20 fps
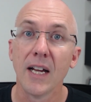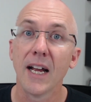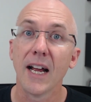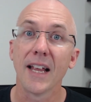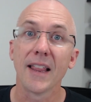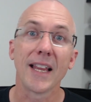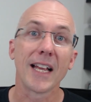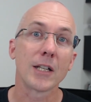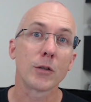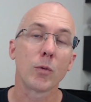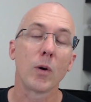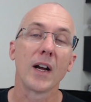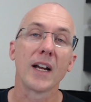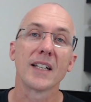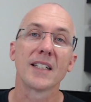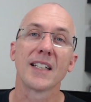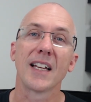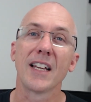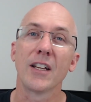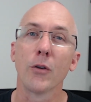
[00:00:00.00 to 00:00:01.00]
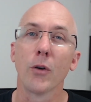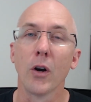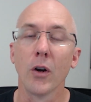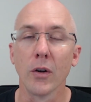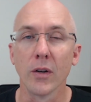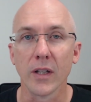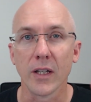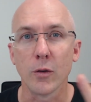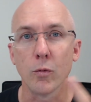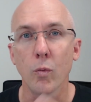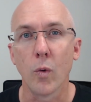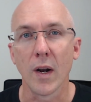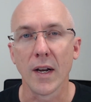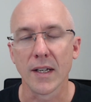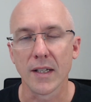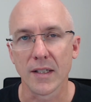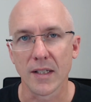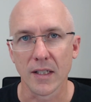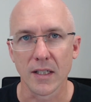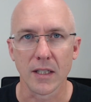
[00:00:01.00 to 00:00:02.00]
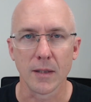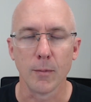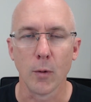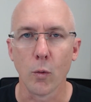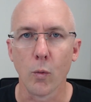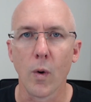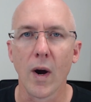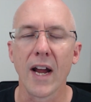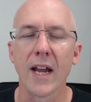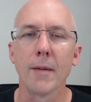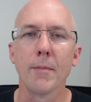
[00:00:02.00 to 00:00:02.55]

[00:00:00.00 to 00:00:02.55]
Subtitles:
And that's why I say you're only one system away,